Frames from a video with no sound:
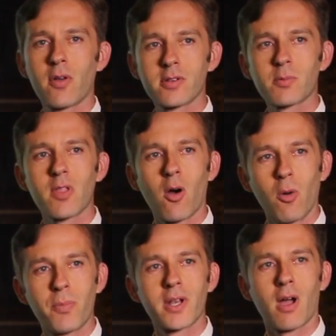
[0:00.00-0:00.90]
but those
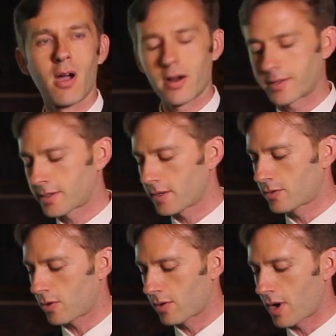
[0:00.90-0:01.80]
with open
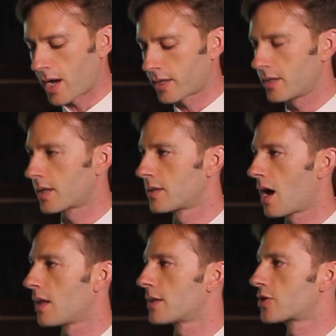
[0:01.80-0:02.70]
hearts to Torah can
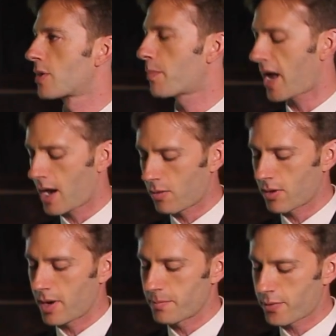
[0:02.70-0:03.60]
acknowledge the
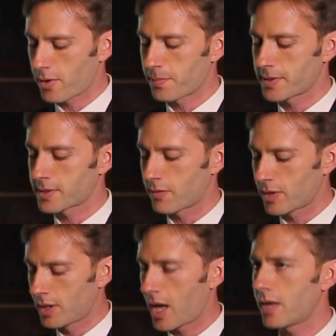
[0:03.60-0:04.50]
power and
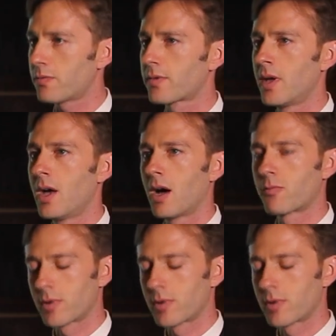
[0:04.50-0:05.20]
purpose of a life